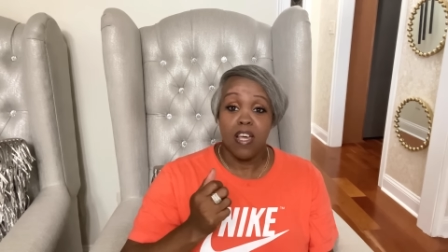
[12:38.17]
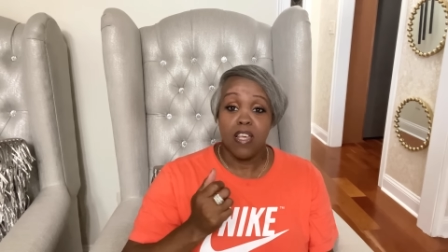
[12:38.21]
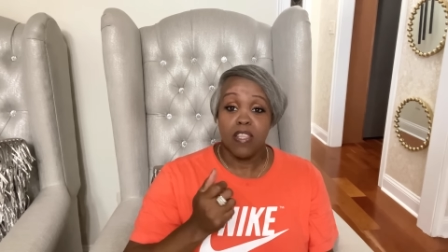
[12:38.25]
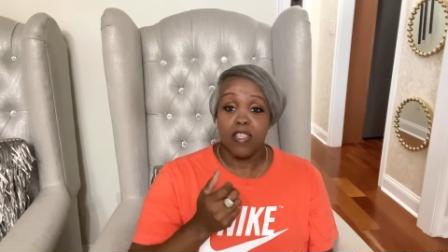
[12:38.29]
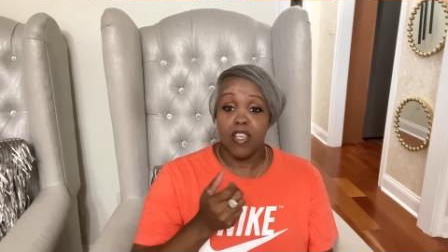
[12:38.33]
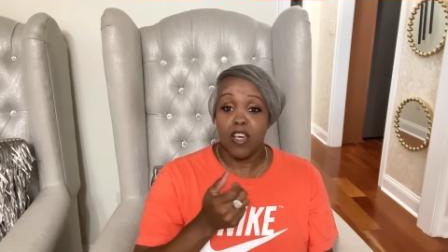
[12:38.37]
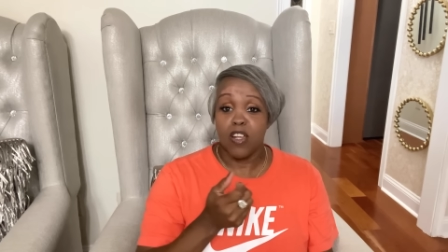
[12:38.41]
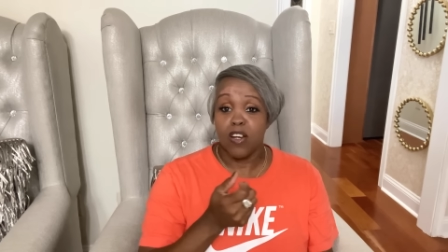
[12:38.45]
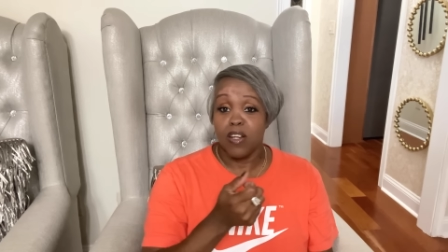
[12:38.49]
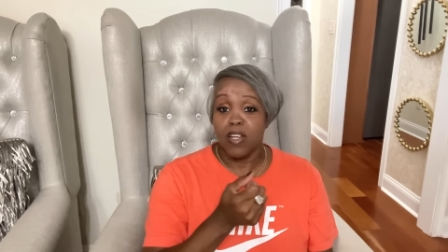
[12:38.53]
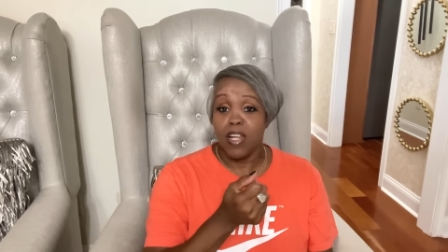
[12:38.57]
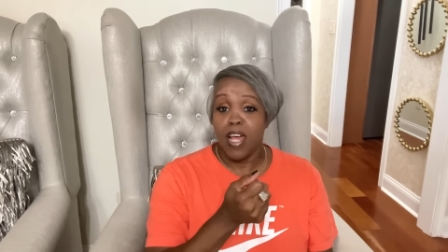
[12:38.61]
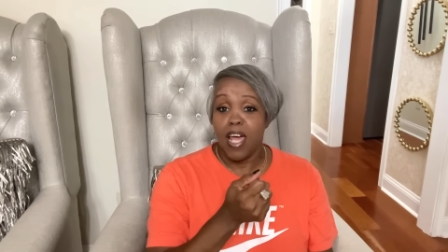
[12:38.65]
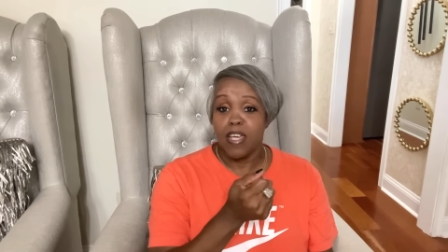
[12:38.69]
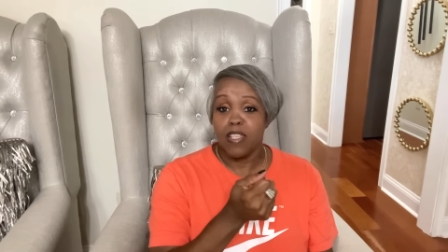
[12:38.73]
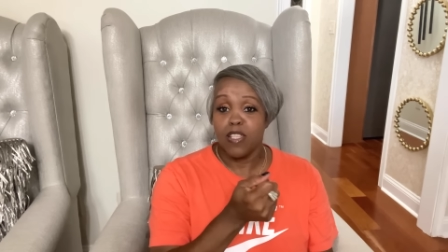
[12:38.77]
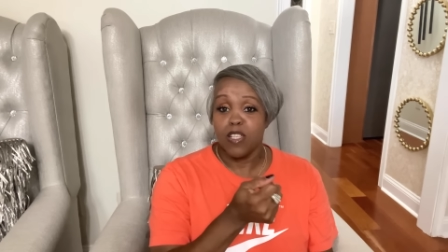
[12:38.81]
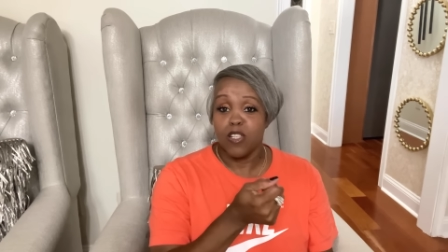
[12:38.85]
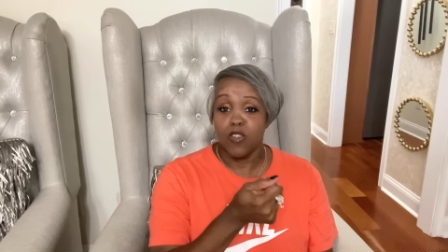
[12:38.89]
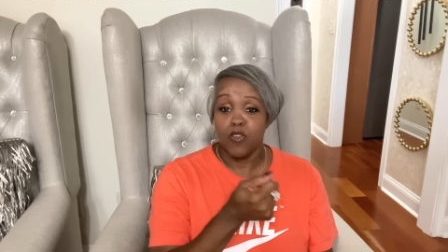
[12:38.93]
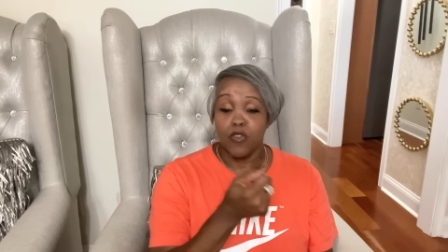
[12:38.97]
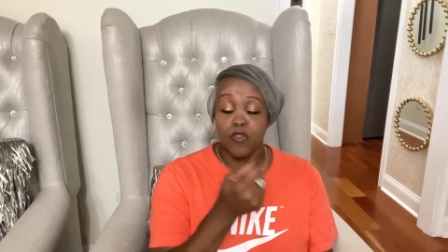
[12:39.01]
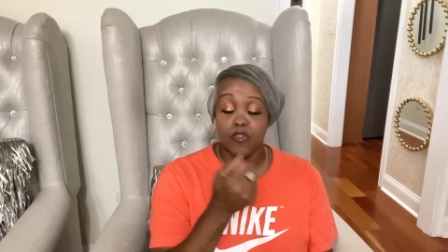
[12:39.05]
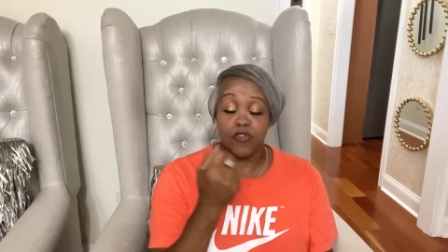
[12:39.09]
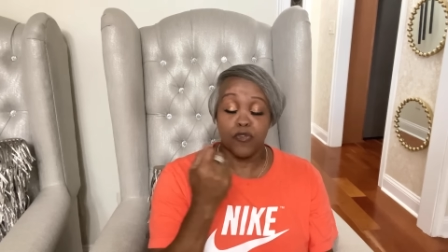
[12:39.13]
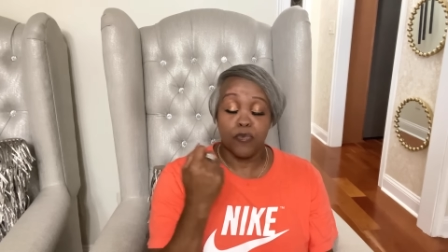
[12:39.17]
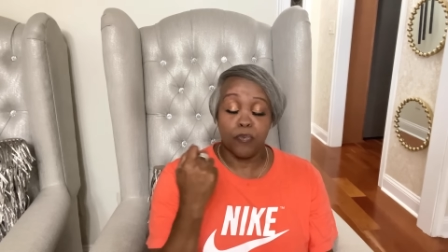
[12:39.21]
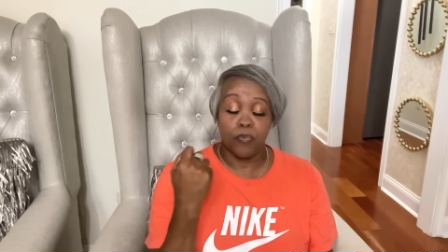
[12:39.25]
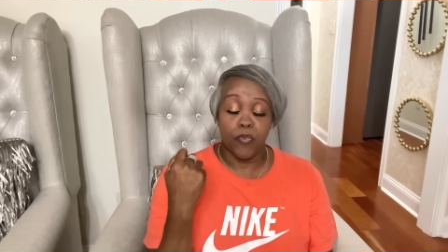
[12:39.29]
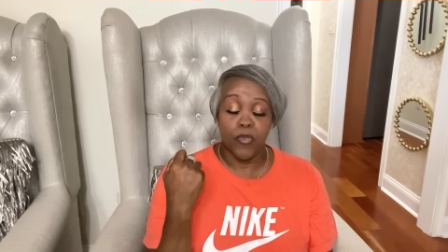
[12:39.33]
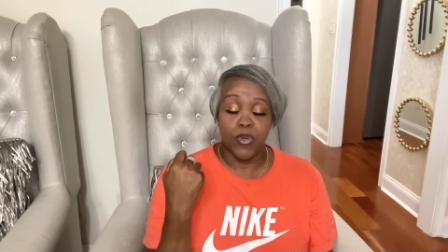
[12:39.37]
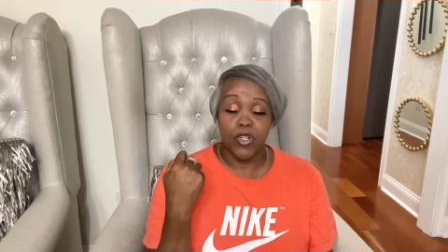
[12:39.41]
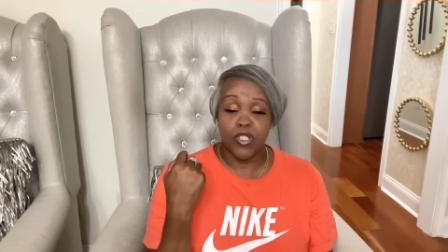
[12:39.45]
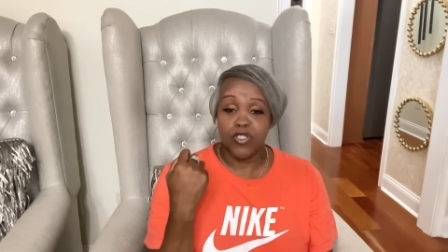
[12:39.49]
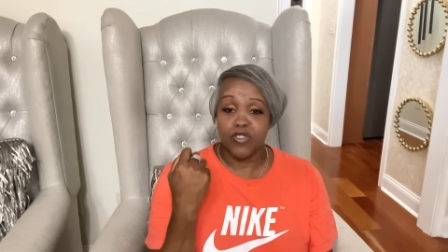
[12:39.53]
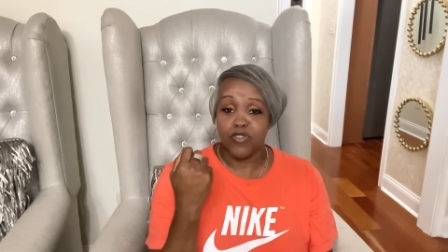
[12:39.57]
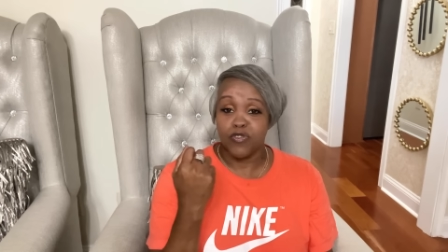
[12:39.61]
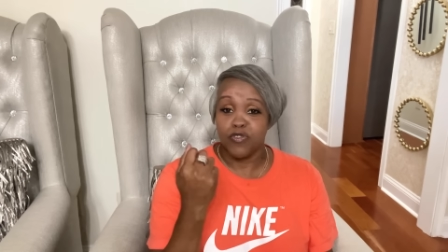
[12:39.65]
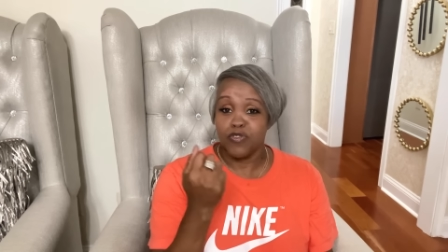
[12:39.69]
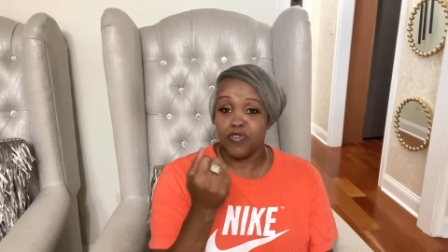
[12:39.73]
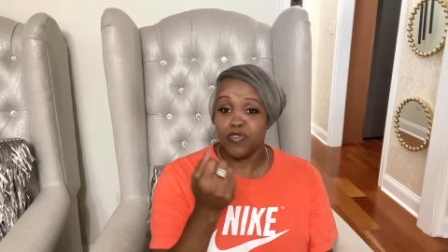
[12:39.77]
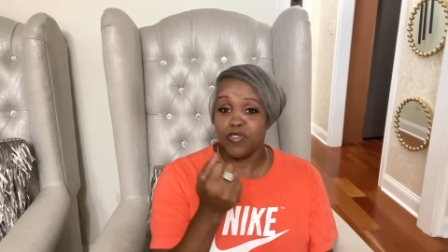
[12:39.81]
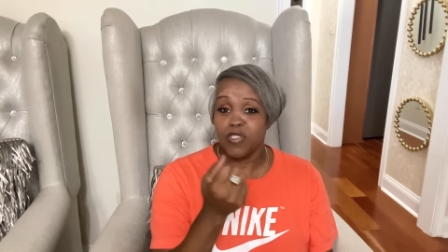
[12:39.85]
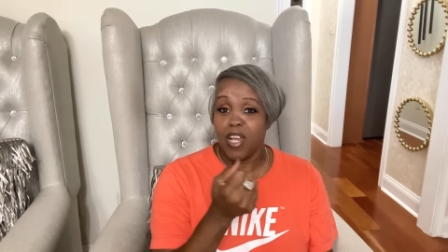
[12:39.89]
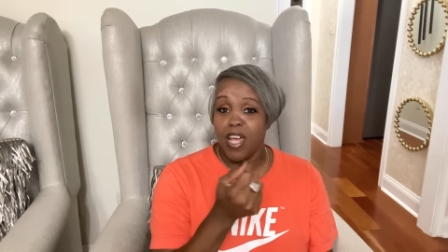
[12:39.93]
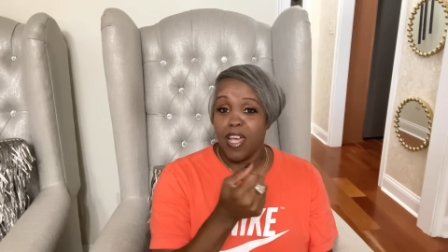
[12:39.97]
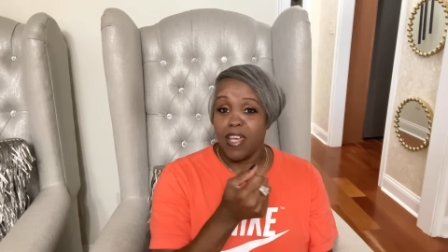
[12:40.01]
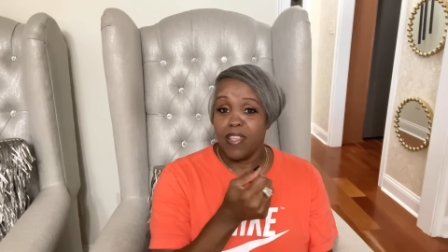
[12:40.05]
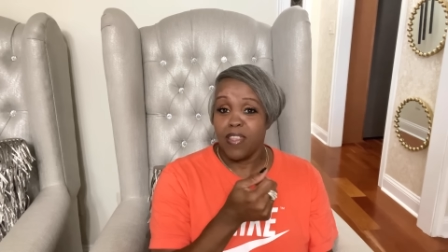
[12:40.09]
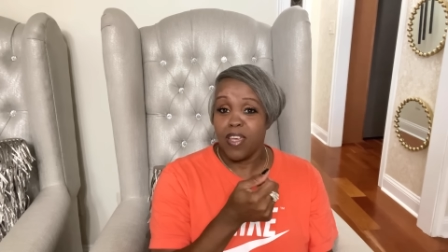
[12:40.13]
that are like the little spritzers,
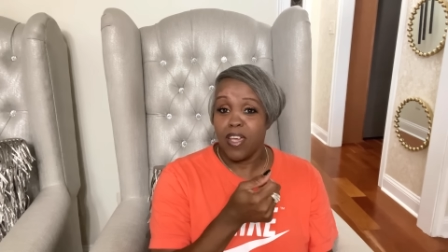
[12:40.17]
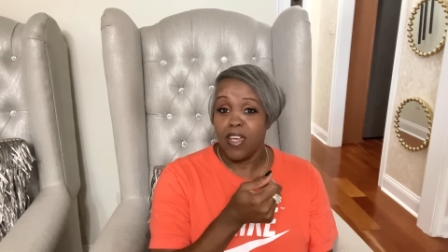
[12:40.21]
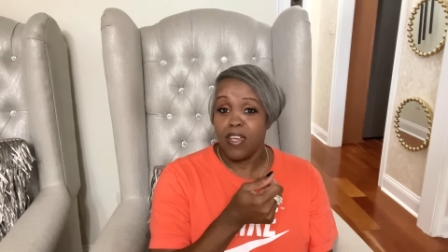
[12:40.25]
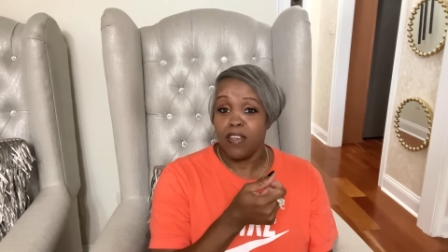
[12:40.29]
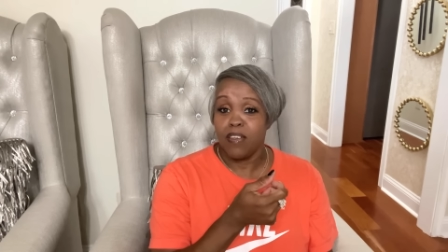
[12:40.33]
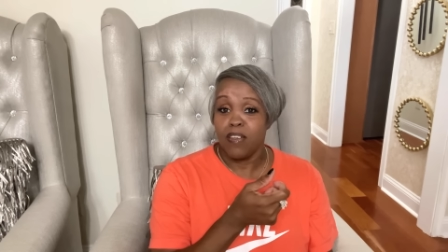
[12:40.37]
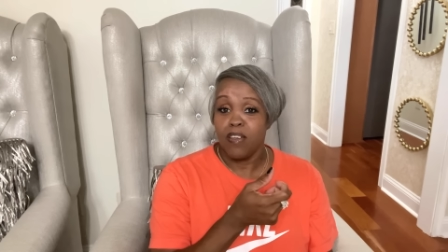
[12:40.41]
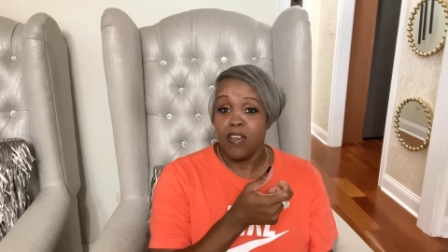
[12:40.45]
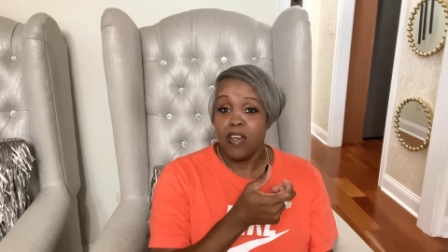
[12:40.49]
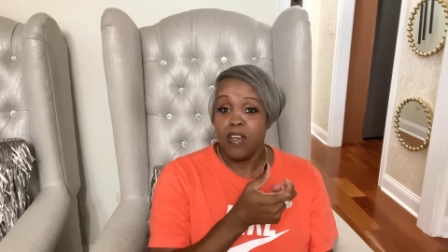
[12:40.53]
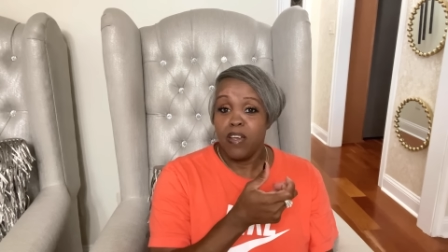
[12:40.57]
like they